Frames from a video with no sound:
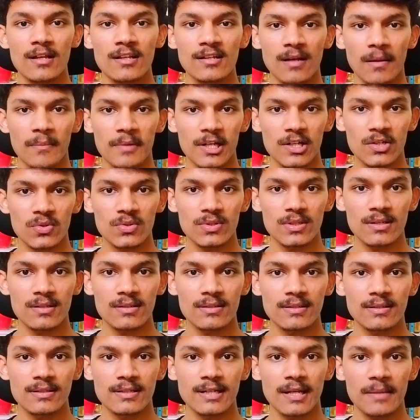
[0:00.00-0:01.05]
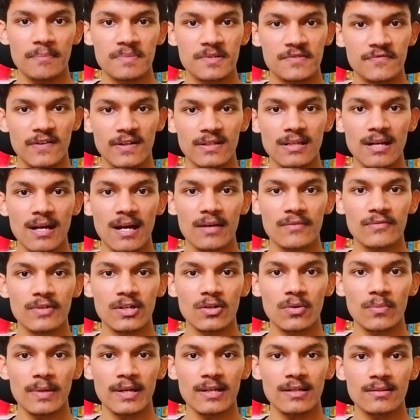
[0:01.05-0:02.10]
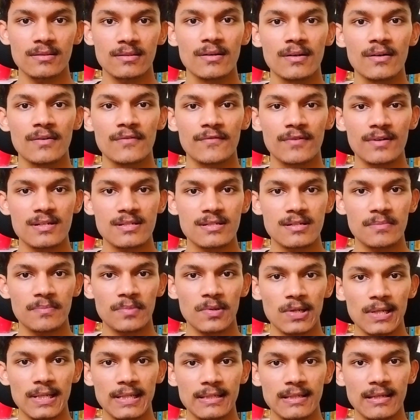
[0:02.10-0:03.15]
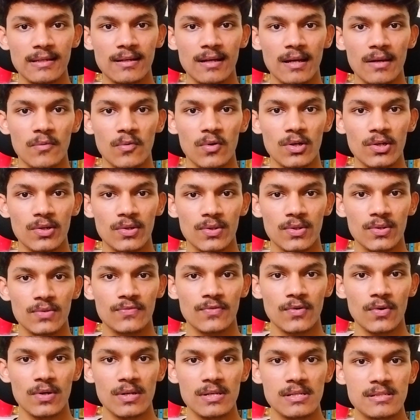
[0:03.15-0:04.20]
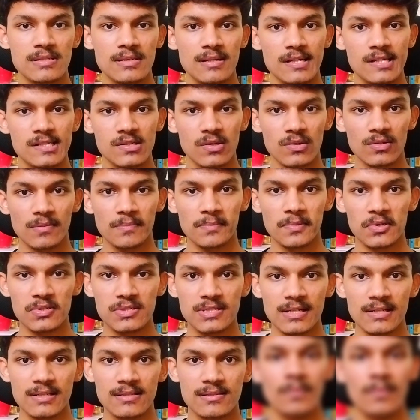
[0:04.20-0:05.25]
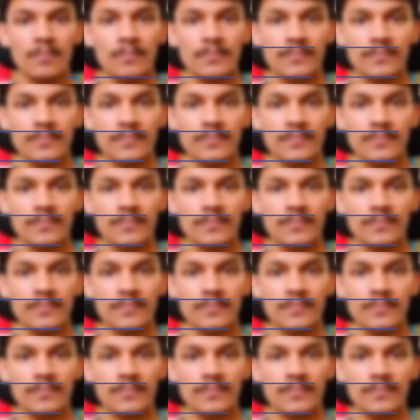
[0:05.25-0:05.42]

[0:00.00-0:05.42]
Coming to the tips for the hardware domain, first important thing I want you to focus is on the projects.